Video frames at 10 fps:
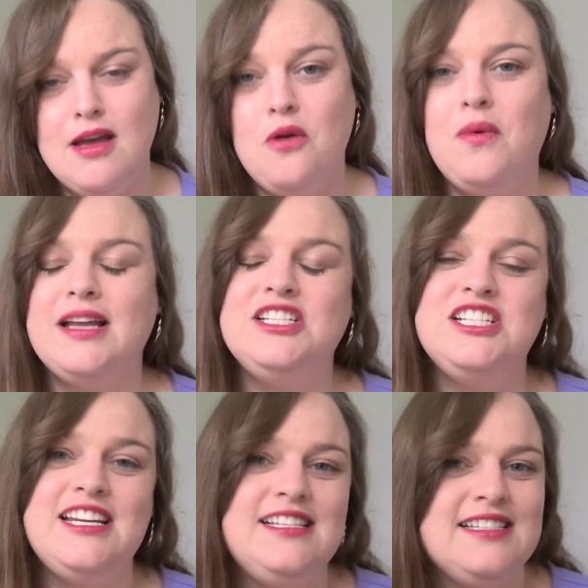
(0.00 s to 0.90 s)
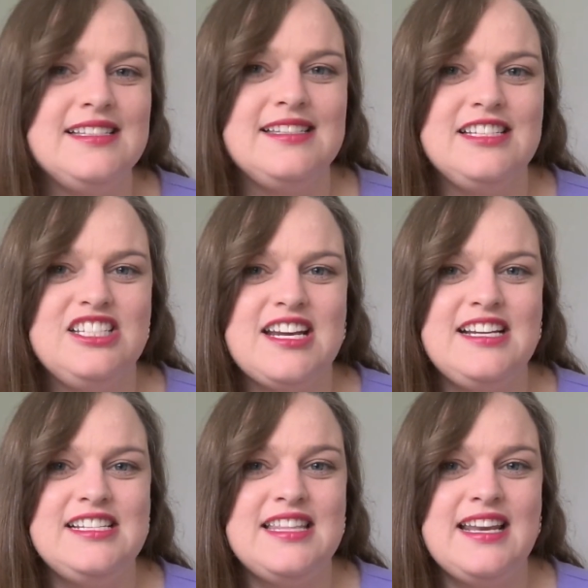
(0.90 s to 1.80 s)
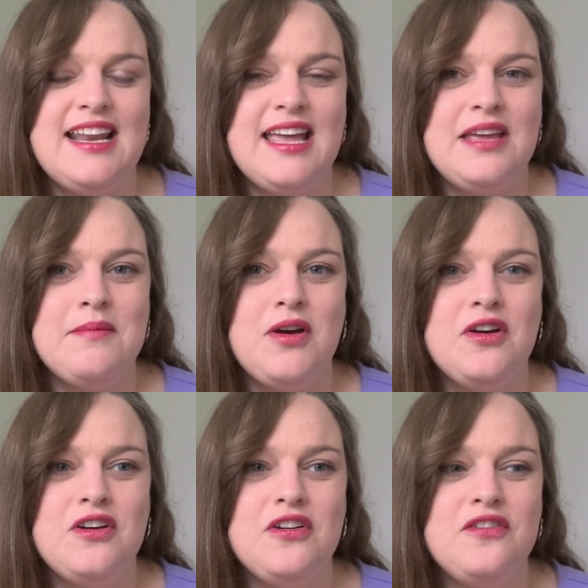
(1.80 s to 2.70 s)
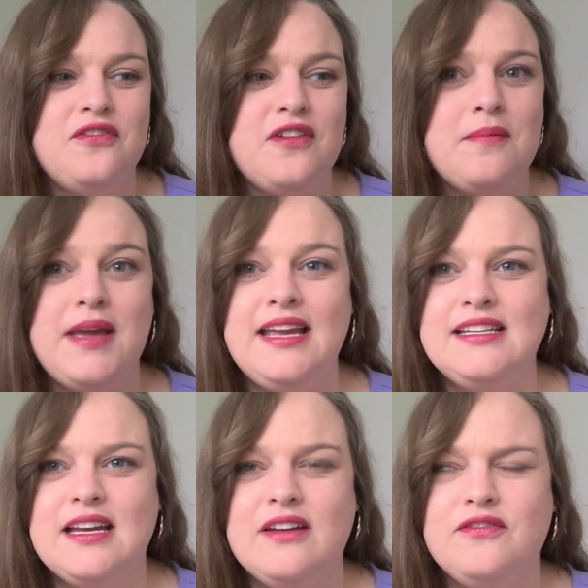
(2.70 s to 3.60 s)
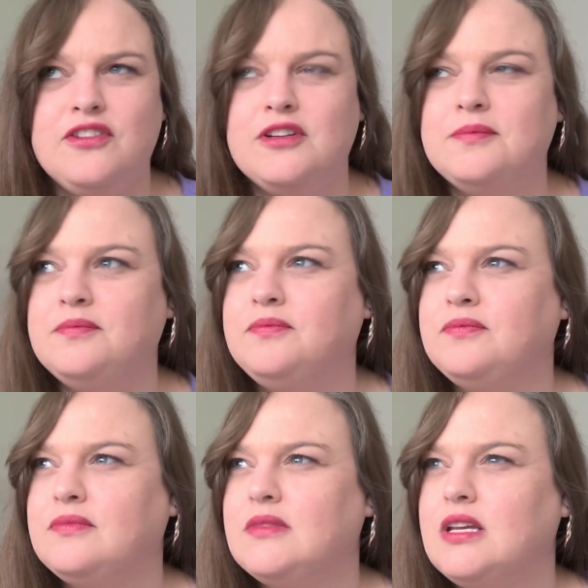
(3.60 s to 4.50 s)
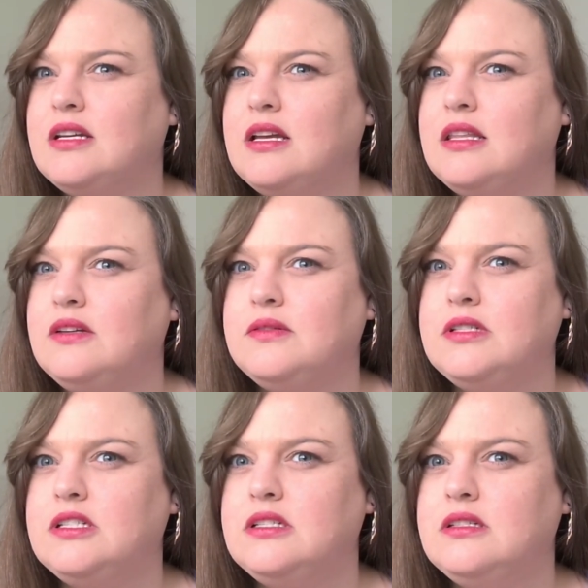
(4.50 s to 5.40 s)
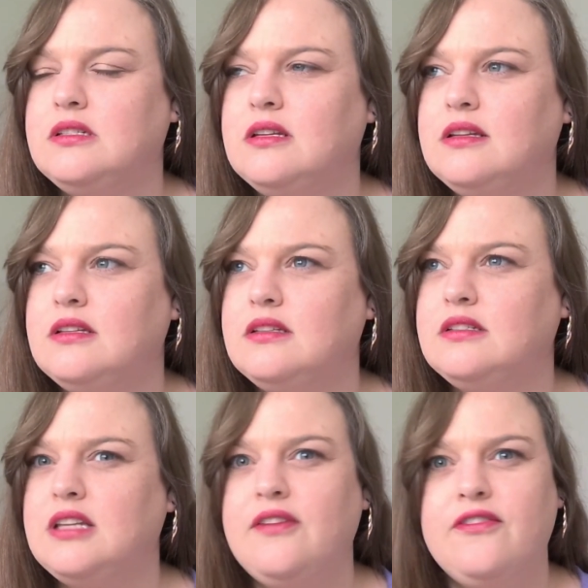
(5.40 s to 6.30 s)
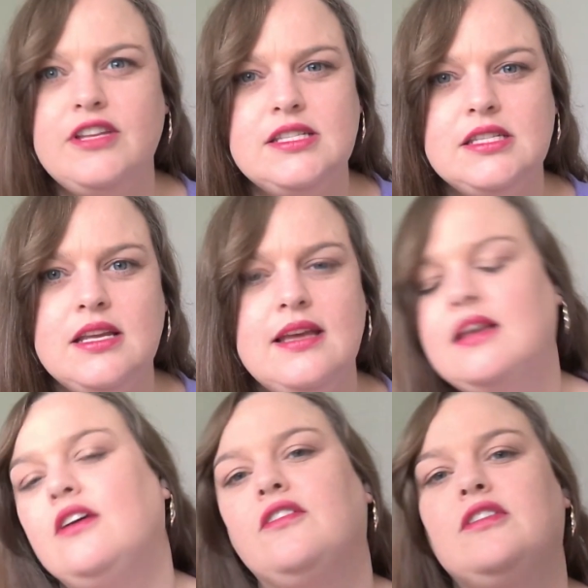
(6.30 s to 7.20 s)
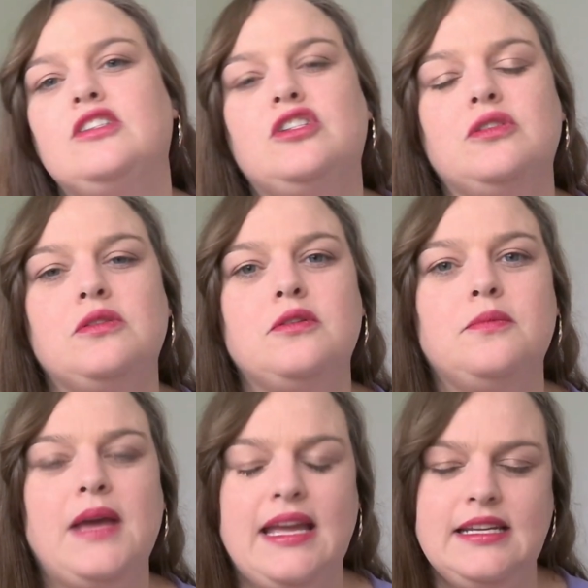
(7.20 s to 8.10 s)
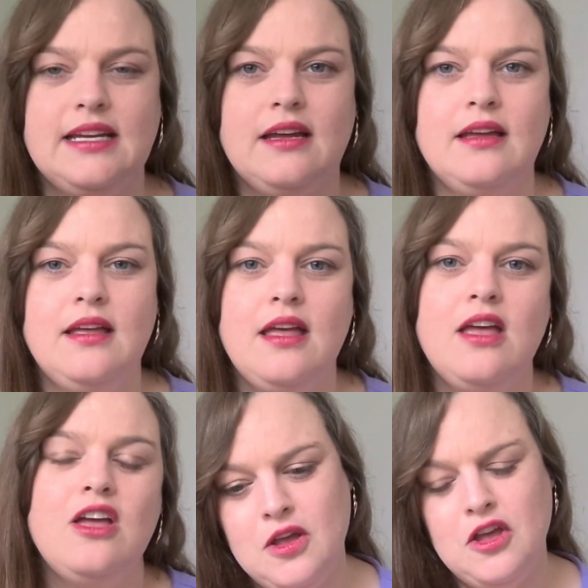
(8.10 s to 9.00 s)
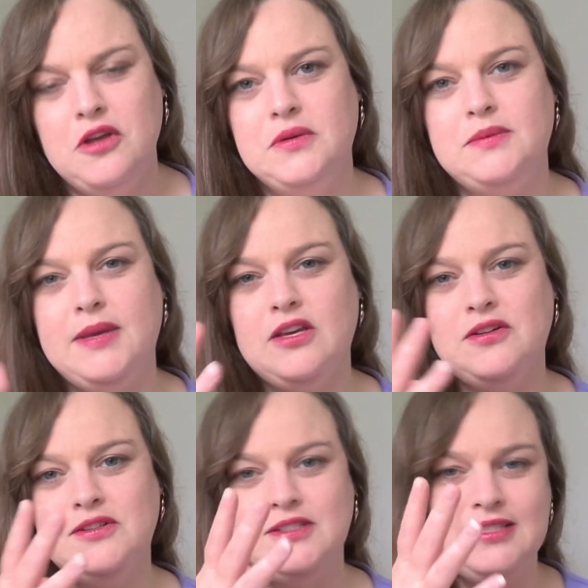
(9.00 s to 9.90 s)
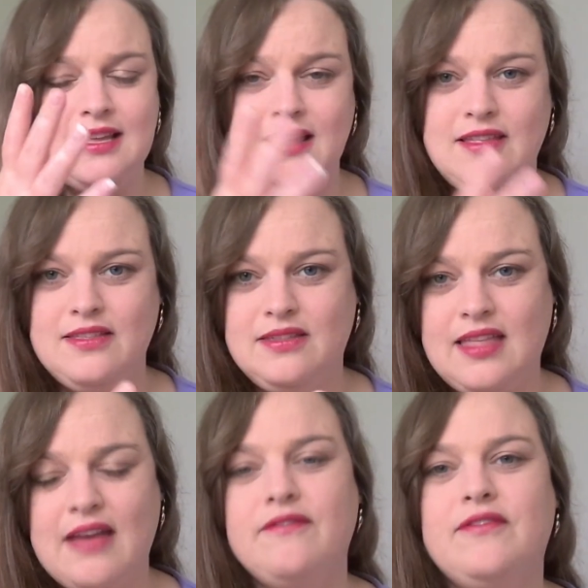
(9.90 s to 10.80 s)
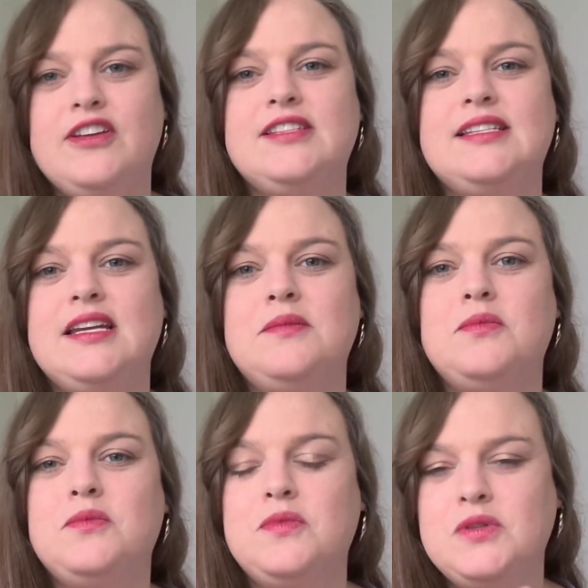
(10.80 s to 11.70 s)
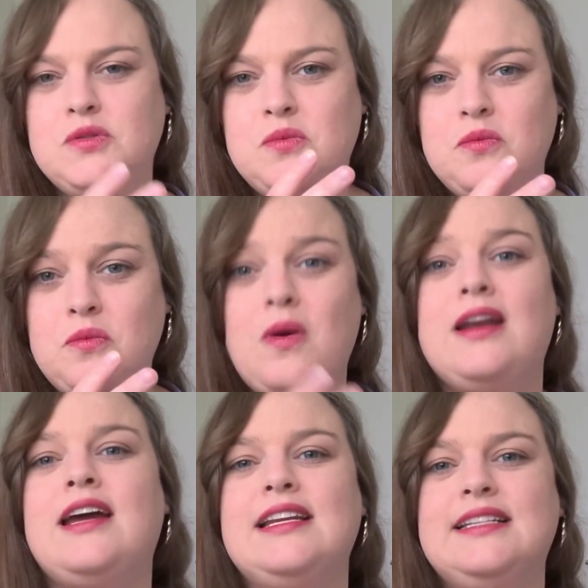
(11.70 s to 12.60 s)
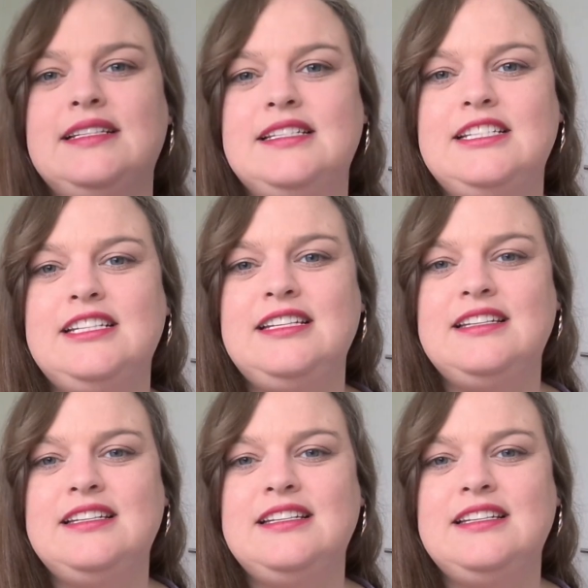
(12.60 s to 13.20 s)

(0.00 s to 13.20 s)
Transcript: why Jesus changed the name of Peter from, I think it was Cephas, to Peter. It was because that first name was one identity,